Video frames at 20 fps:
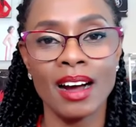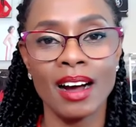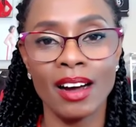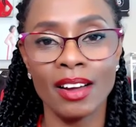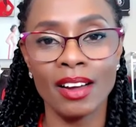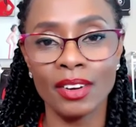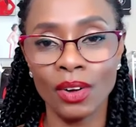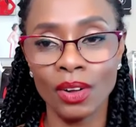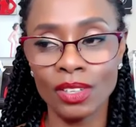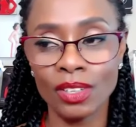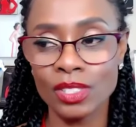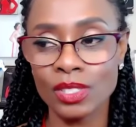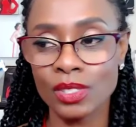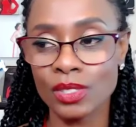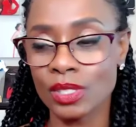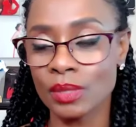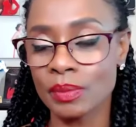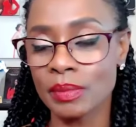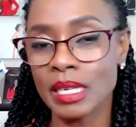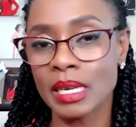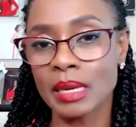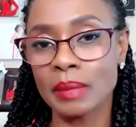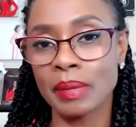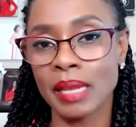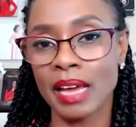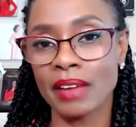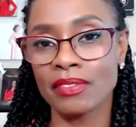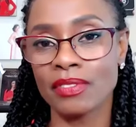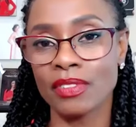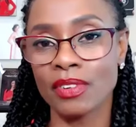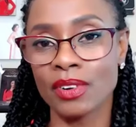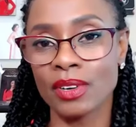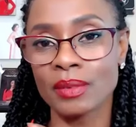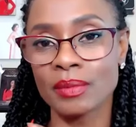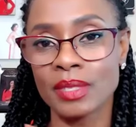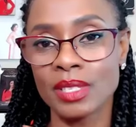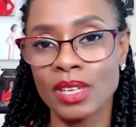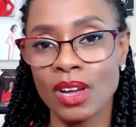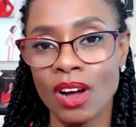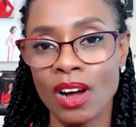on all social media
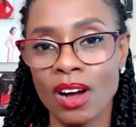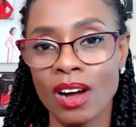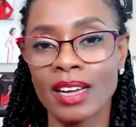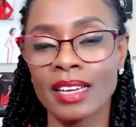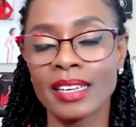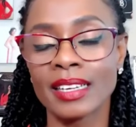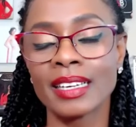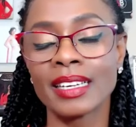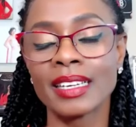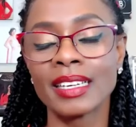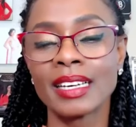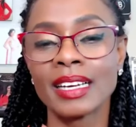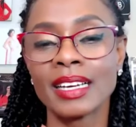platforms on